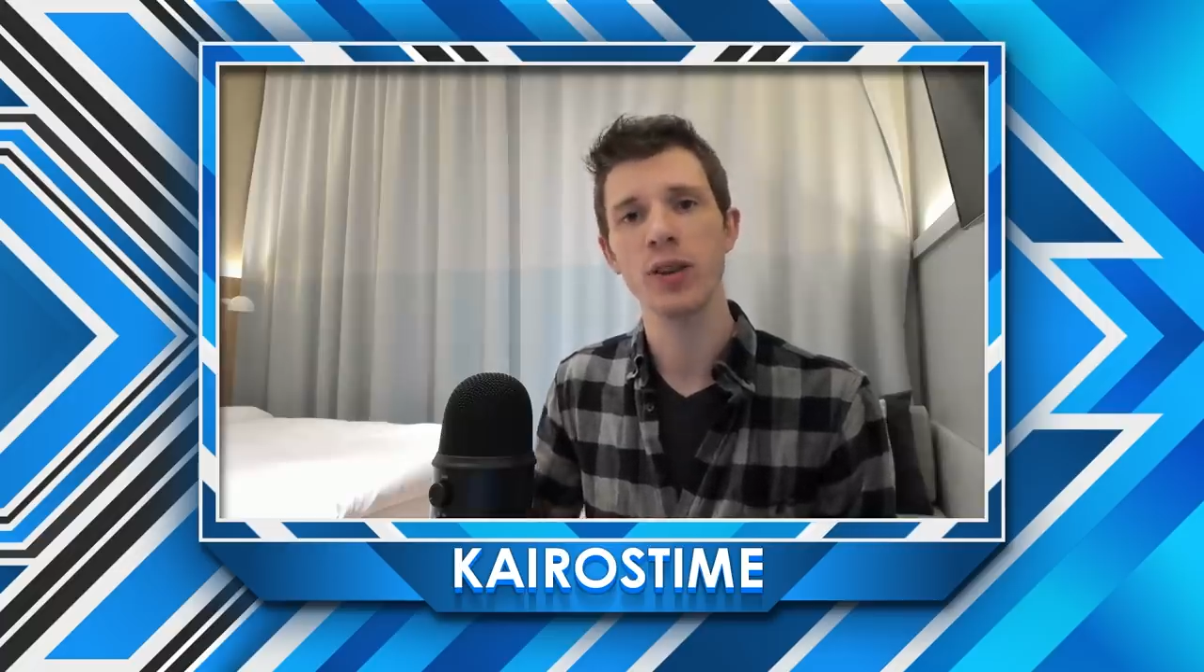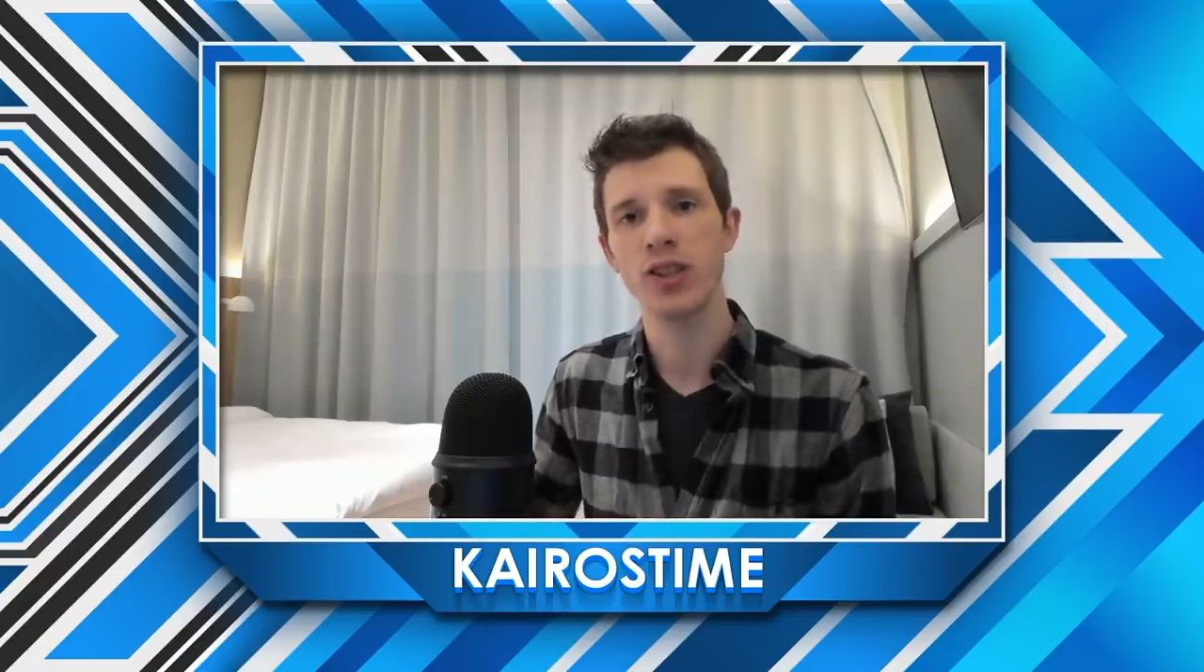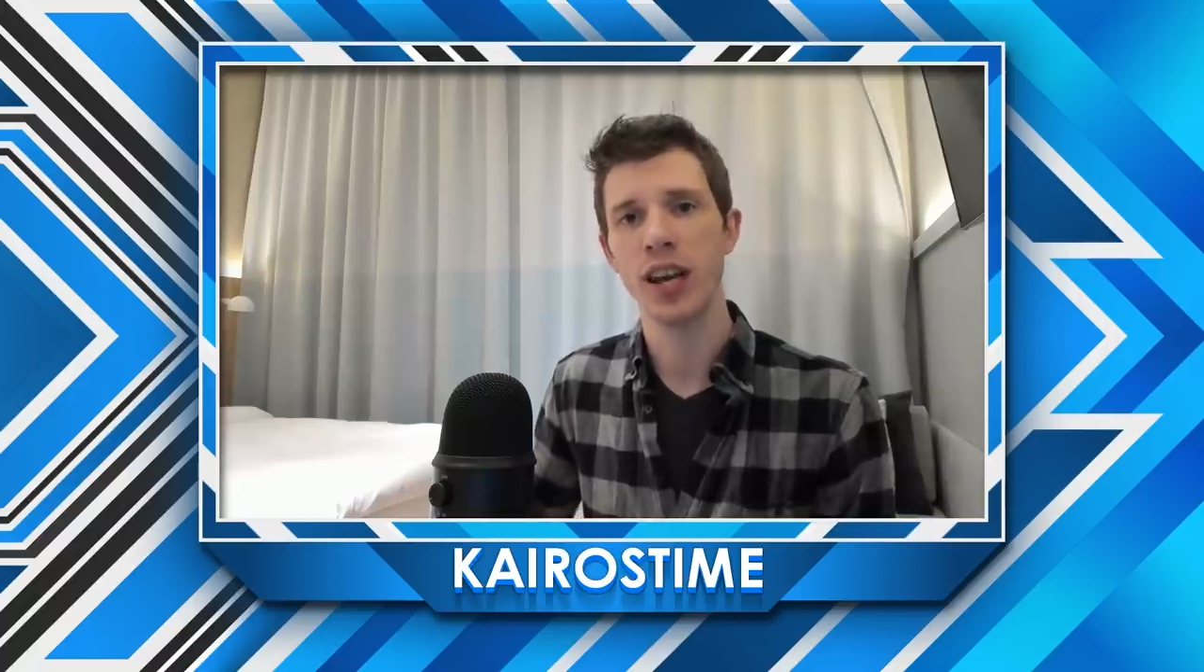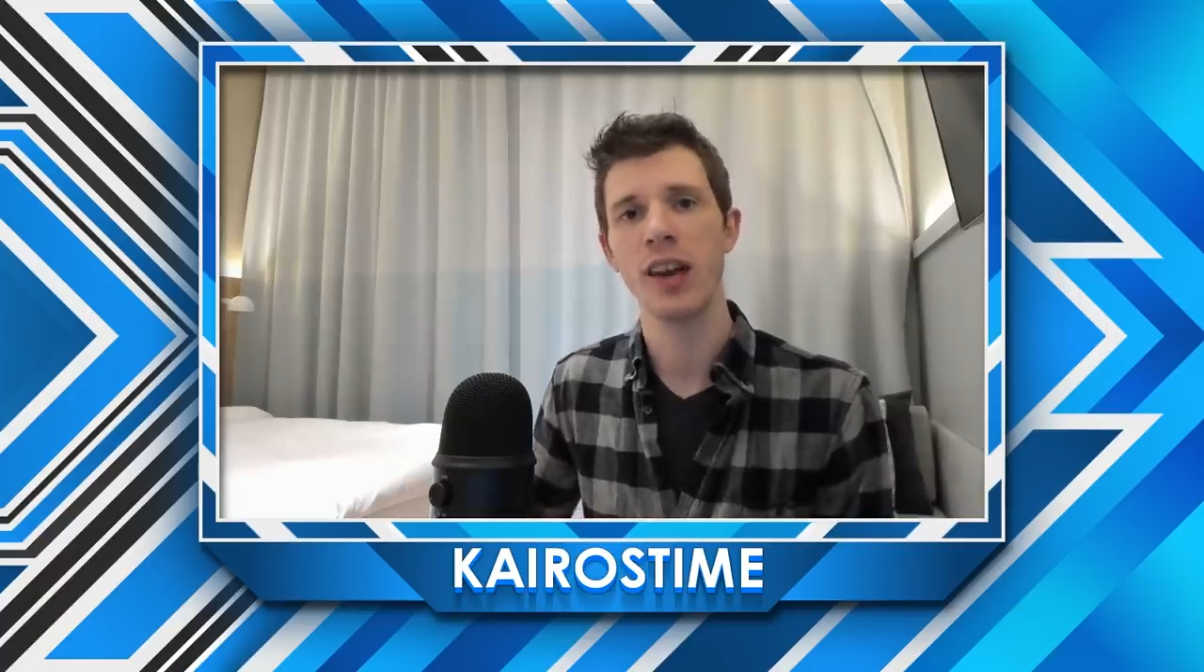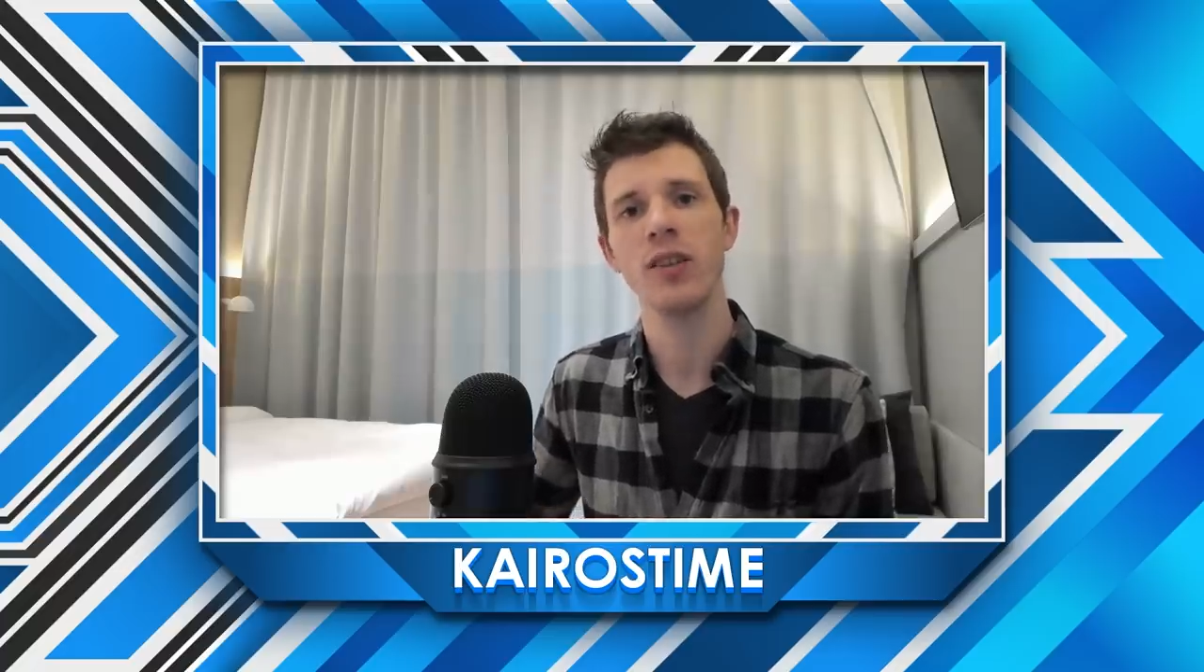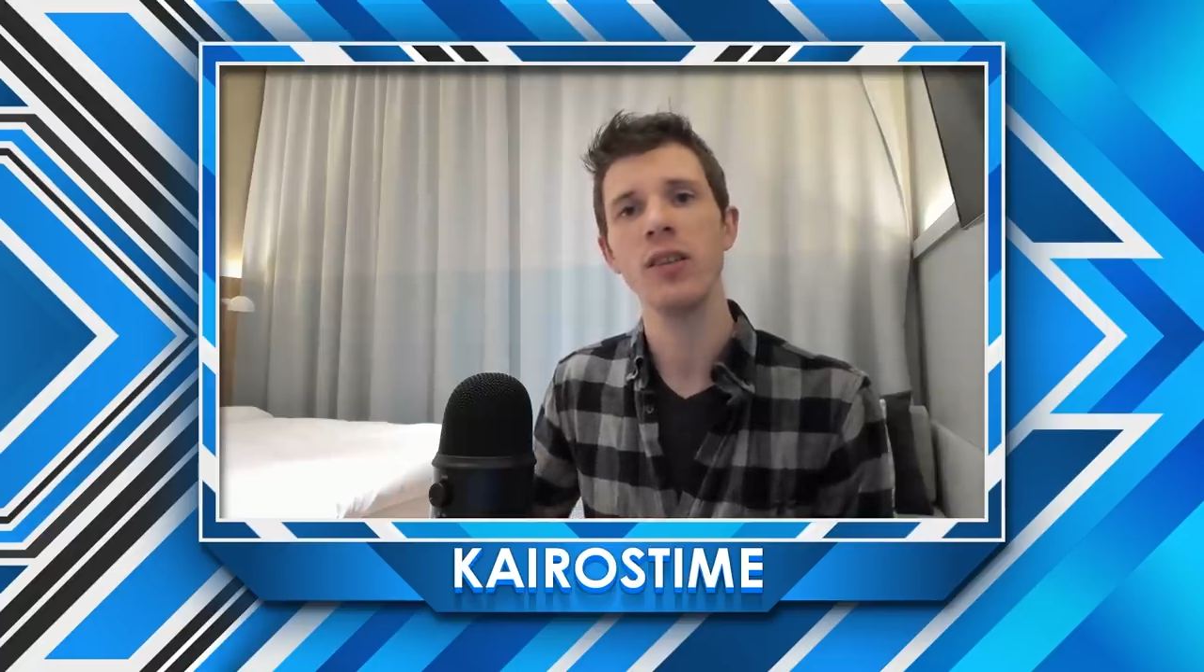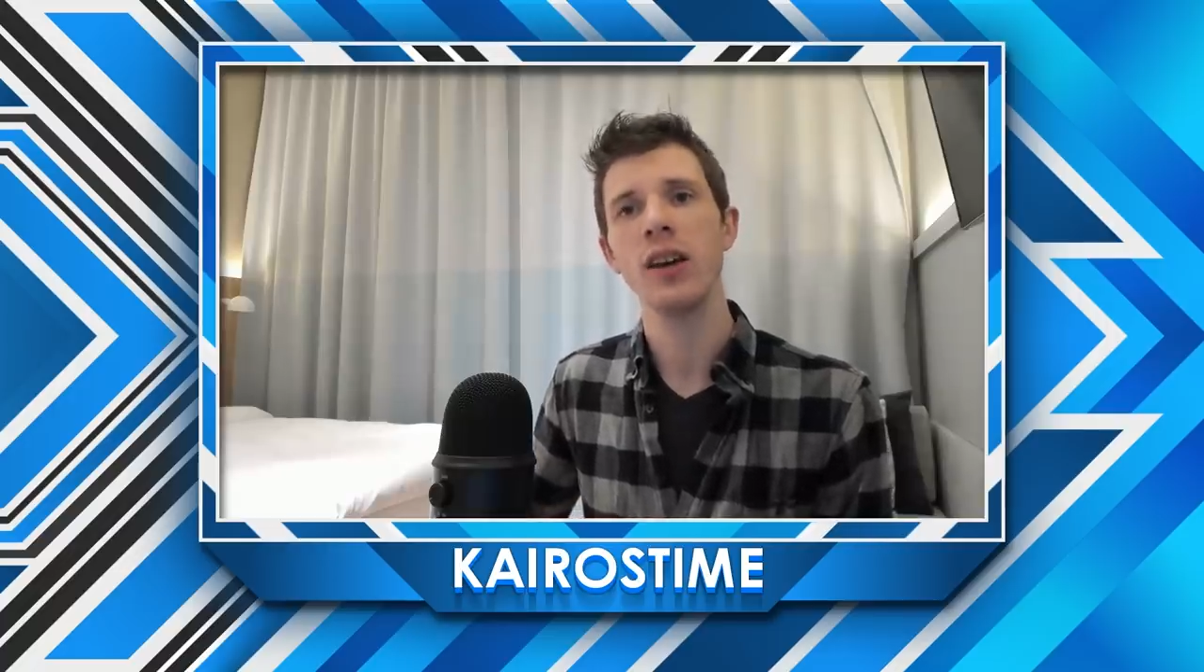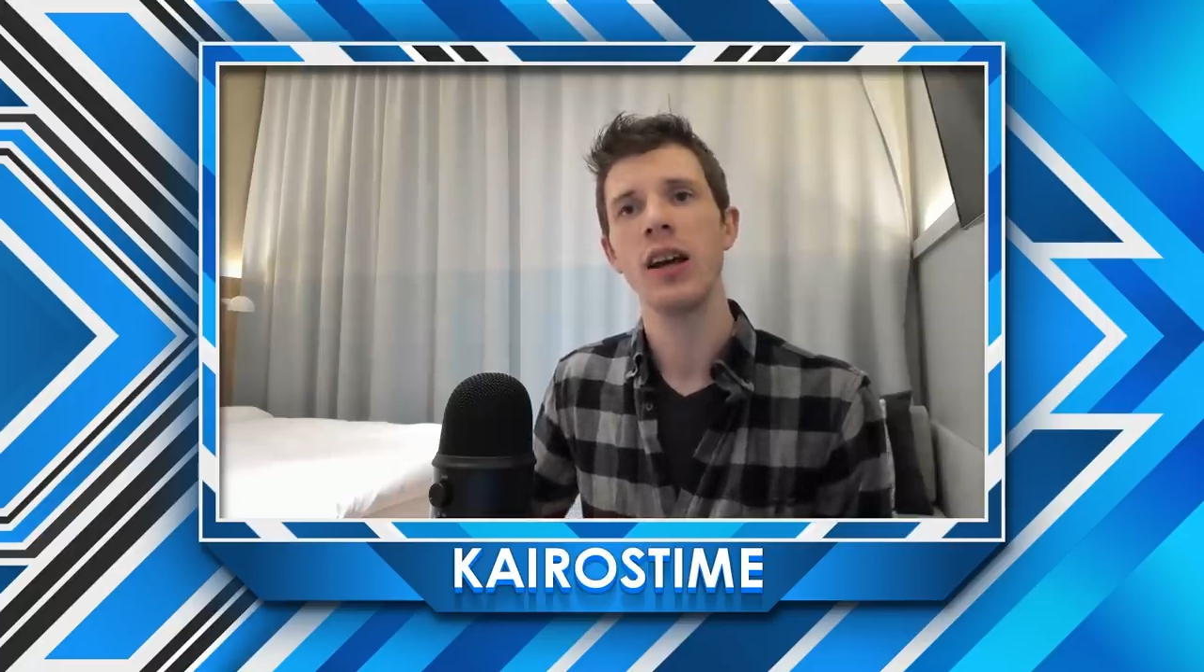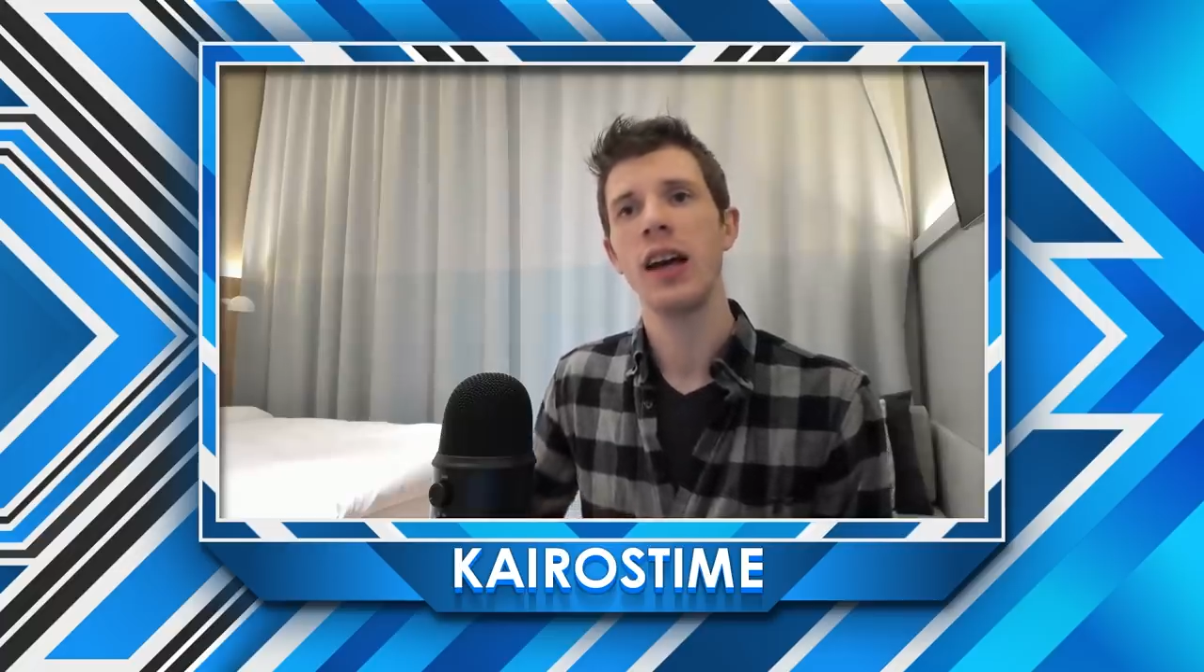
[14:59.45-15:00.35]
the channel.